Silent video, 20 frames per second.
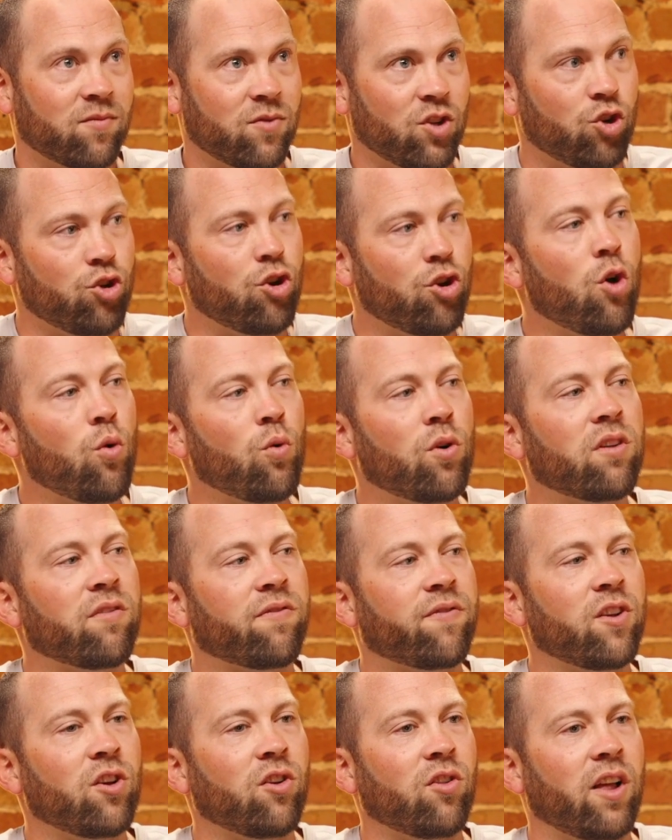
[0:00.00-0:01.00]
you don't want to
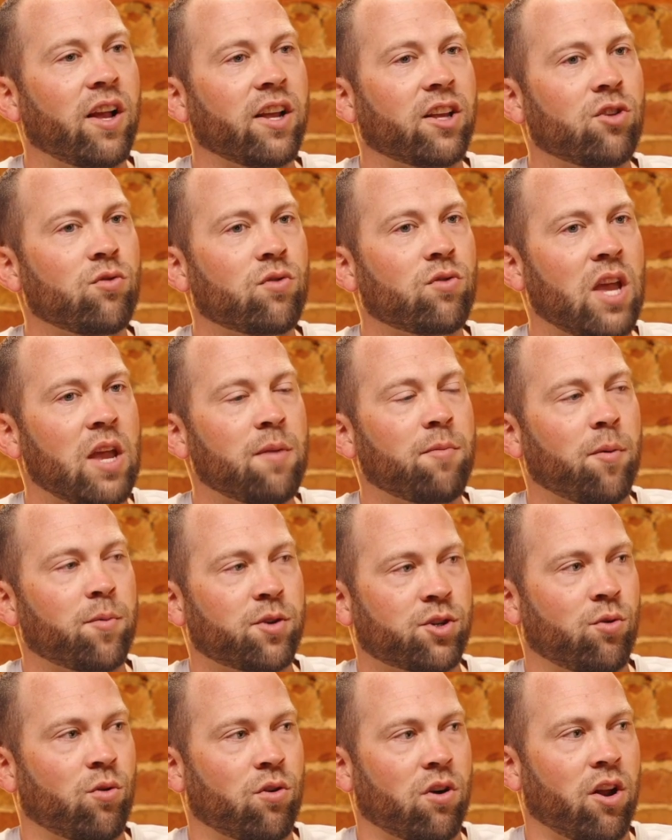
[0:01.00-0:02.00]
feel like you came up
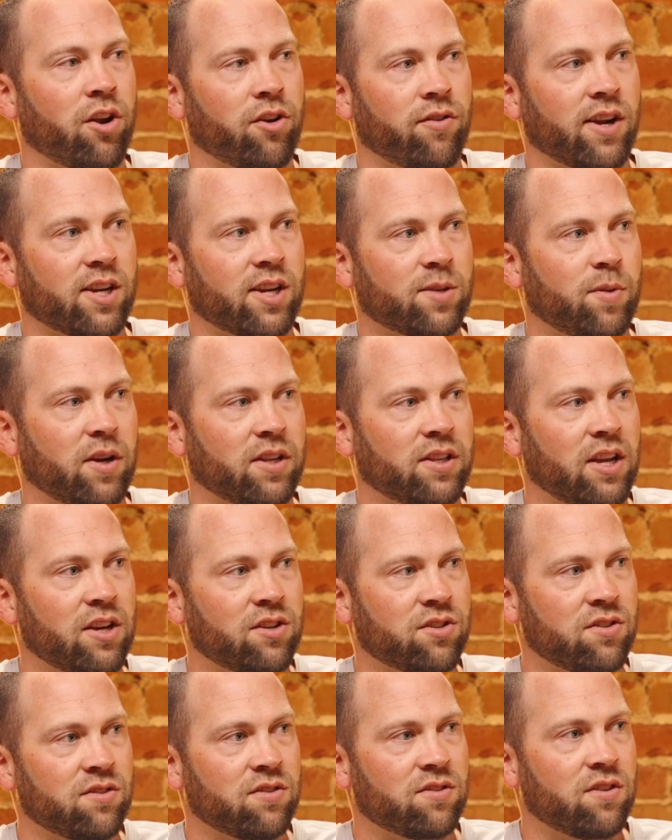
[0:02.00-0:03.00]
short on your
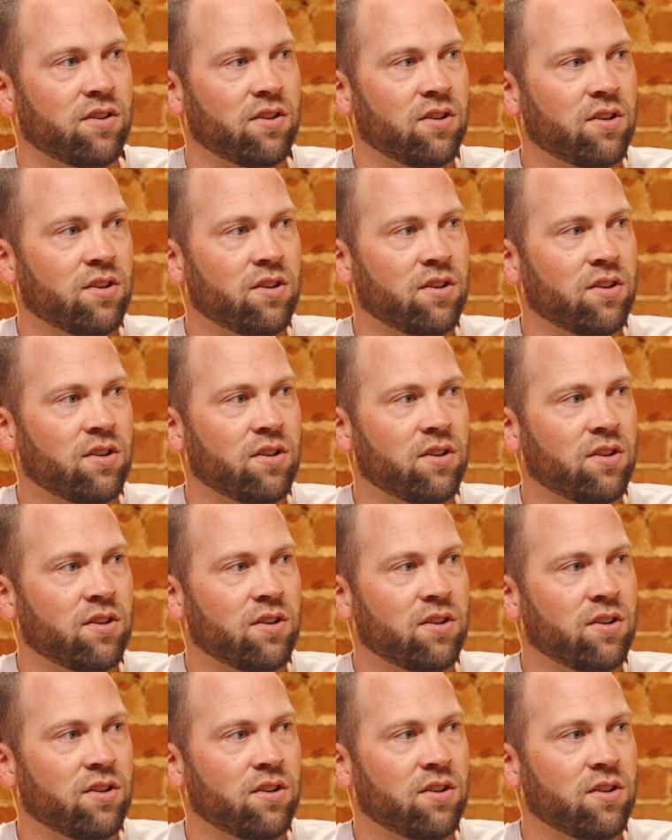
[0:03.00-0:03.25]
expectations.